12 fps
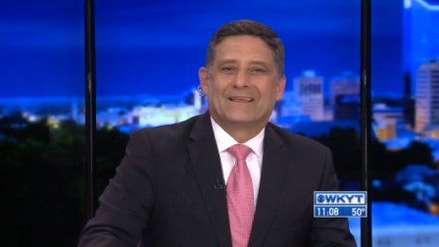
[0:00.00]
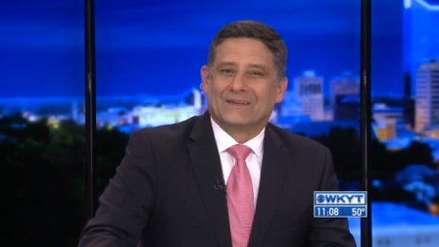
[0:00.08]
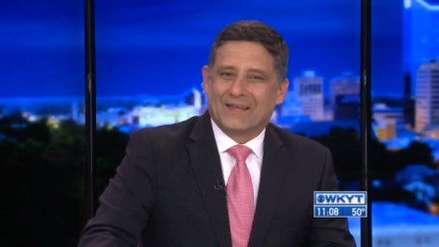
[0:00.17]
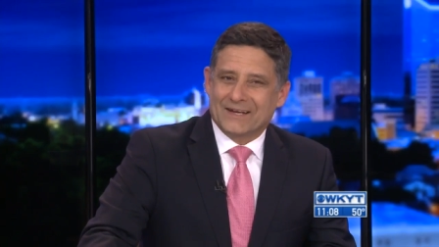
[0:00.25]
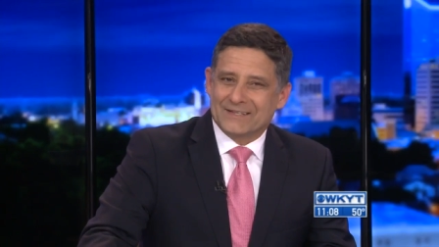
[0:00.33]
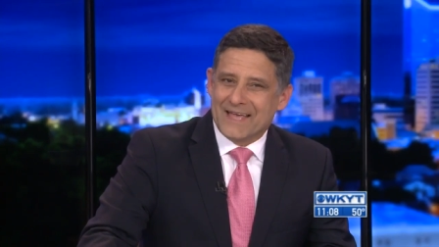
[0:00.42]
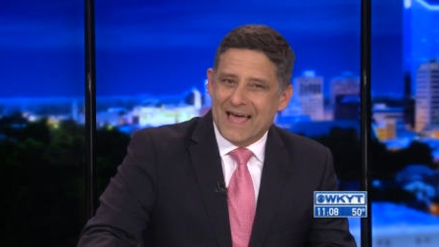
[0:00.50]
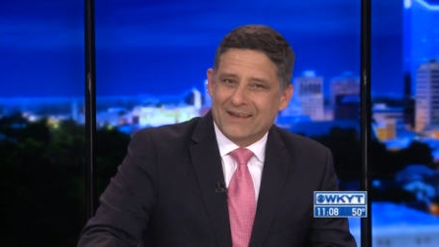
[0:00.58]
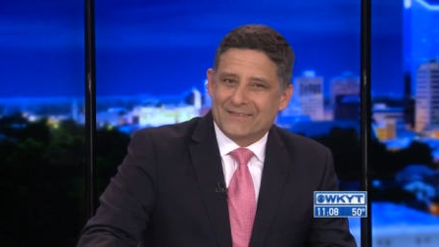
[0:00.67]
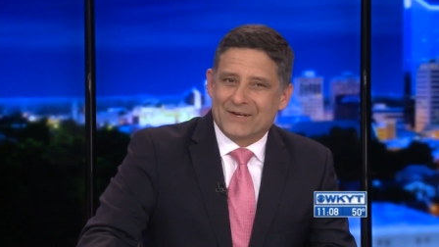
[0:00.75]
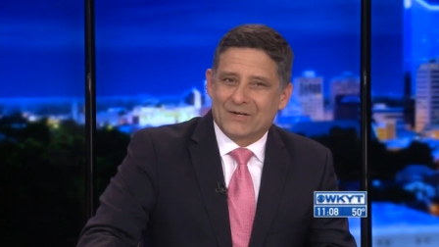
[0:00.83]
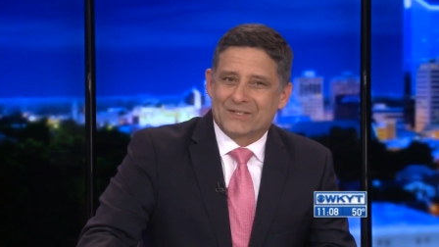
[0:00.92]
A lot of
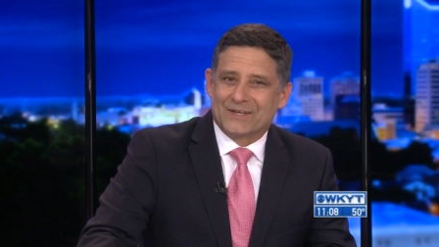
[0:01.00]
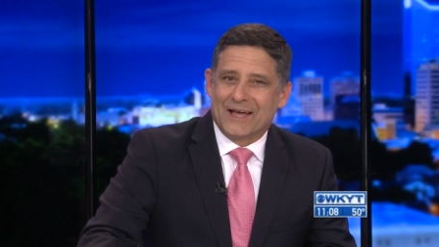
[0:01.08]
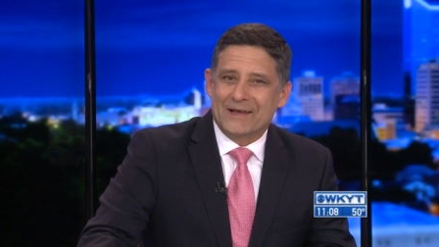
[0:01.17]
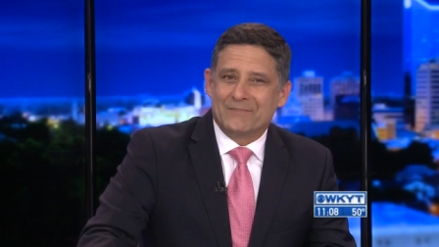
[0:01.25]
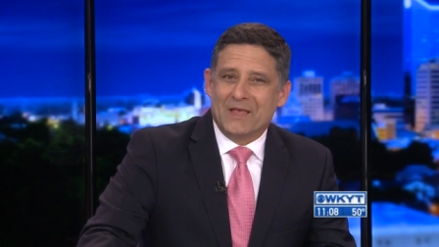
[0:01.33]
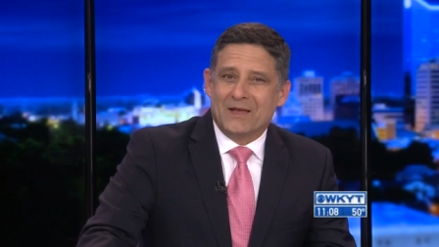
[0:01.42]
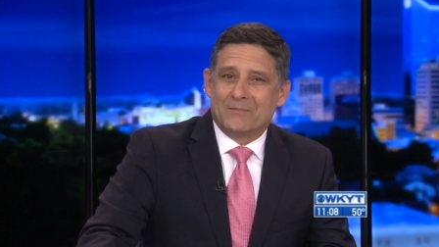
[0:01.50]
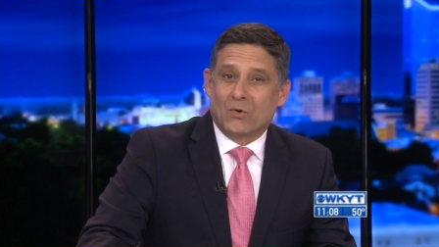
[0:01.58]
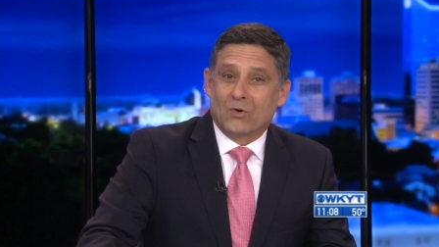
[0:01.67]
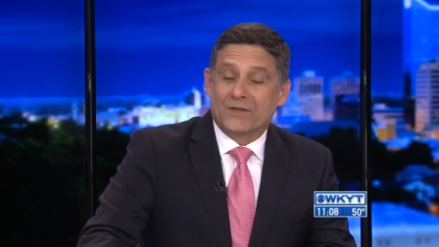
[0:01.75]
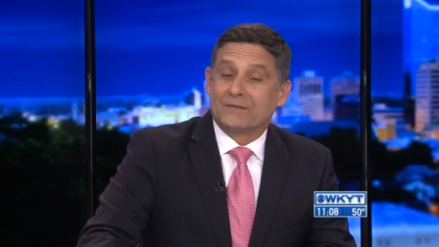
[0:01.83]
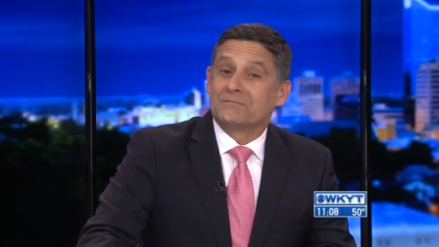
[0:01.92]
talent there tonight.
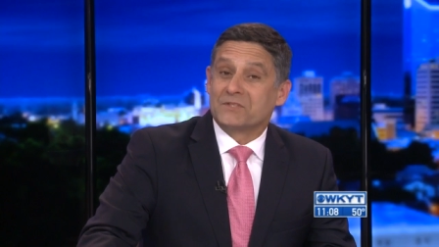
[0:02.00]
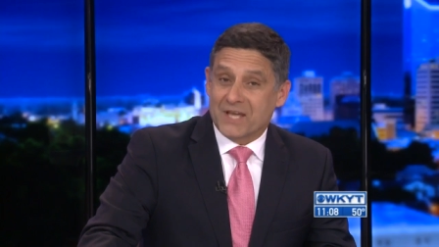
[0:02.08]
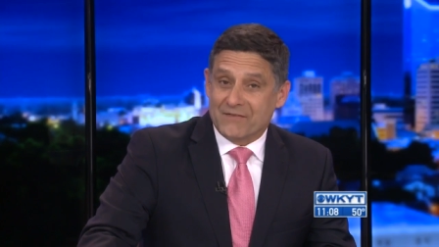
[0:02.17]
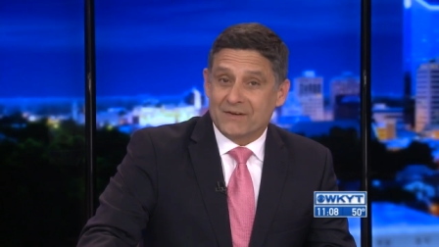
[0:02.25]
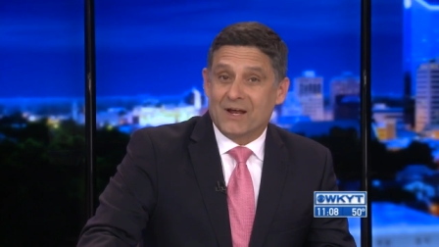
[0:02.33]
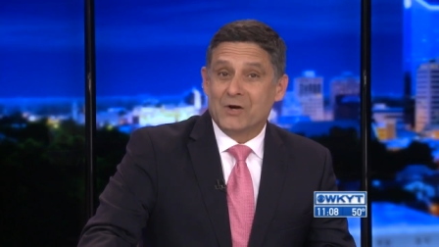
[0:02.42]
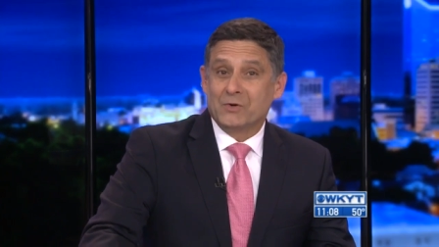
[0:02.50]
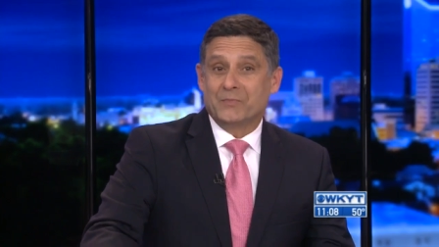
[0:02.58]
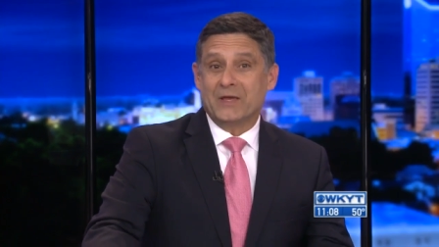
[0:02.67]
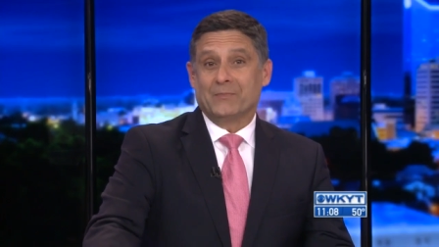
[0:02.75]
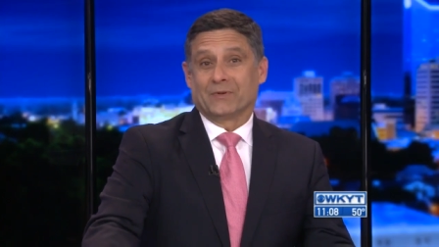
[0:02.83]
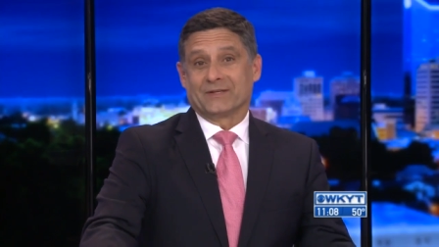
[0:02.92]
More than 700
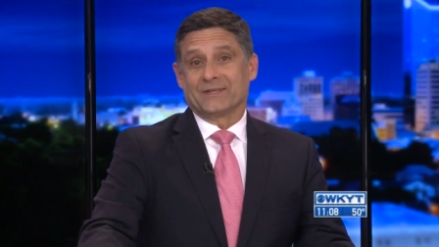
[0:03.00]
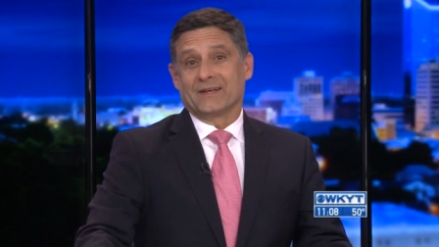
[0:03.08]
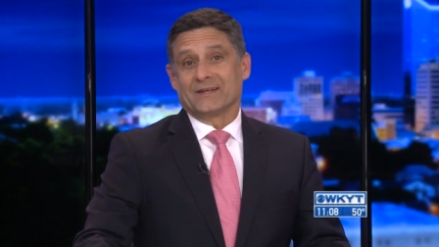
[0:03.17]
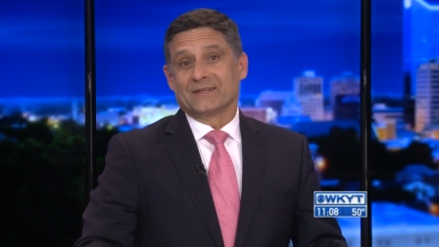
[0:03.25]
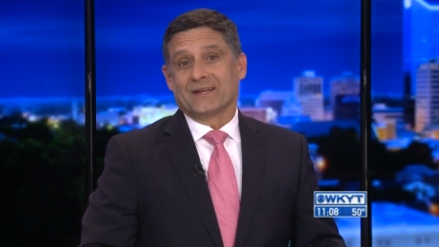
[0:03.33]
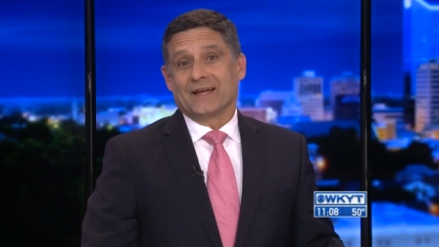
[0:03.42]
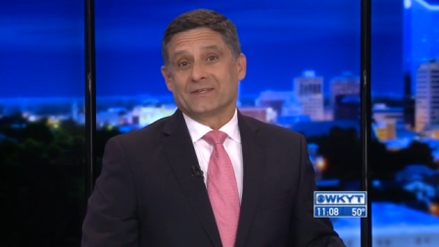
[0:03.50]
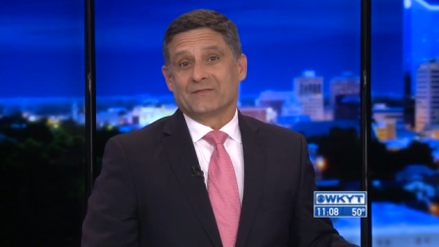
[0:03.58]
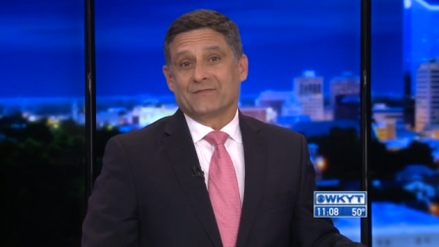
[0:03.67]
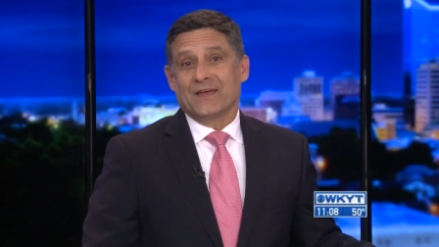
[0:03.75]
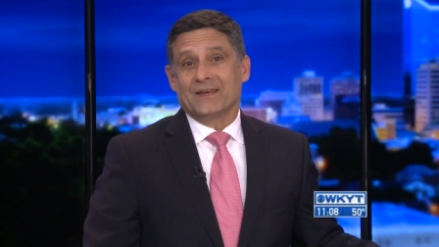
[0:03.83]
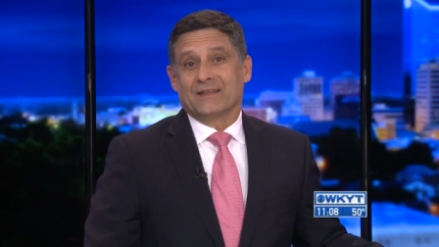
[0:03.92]
people attended tonight's
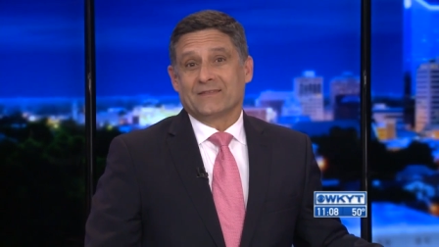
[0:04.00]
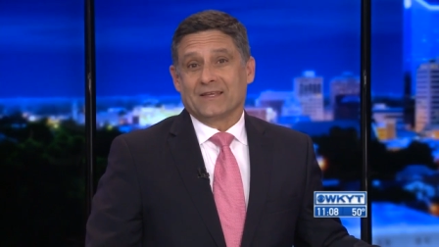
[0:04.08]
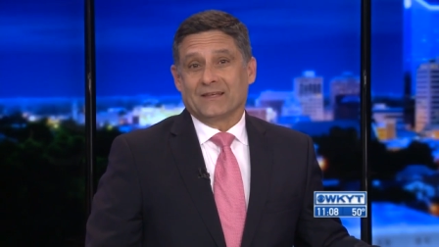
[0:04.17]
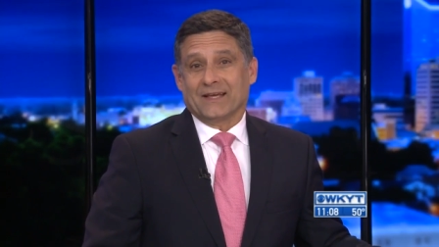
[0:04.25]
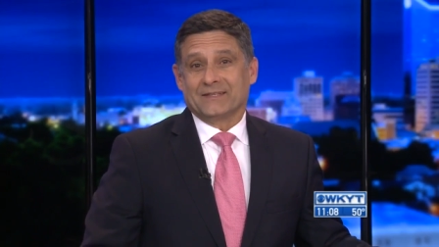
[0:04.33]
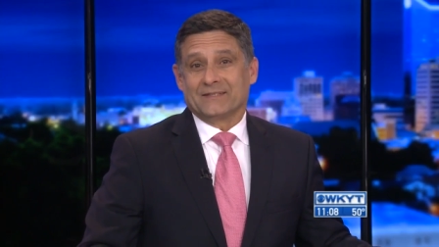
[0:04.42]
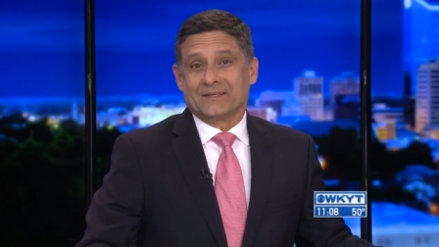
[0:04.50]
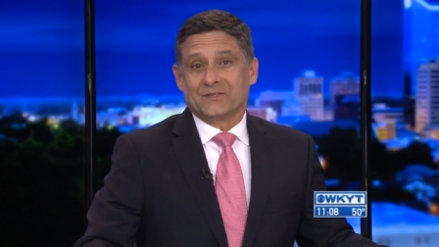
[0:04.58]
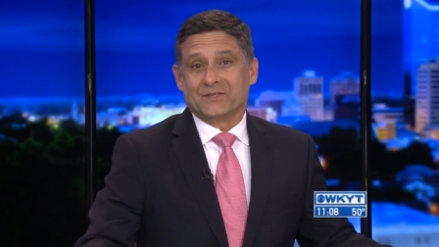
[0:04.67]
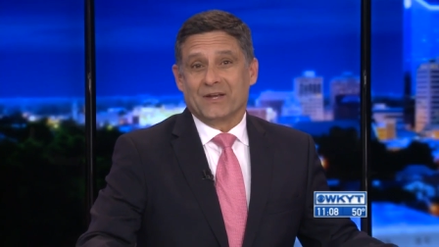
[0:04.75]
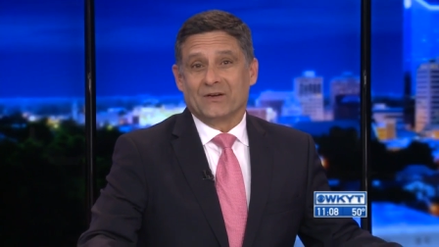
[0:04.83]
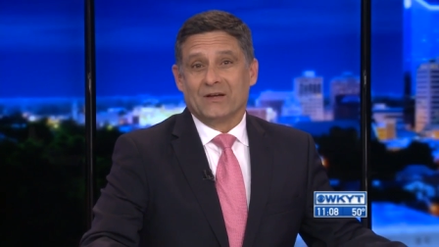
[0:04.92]
event at the Lexington
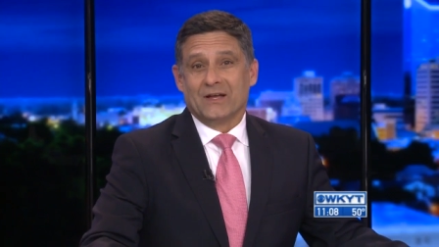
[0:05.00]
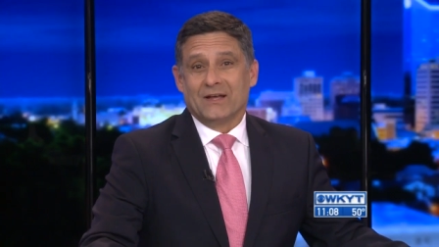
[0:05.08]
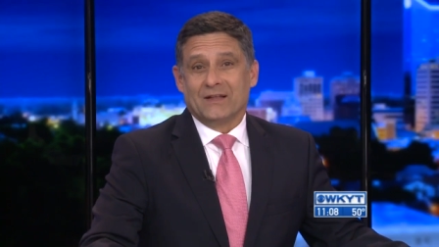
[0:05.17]
Center.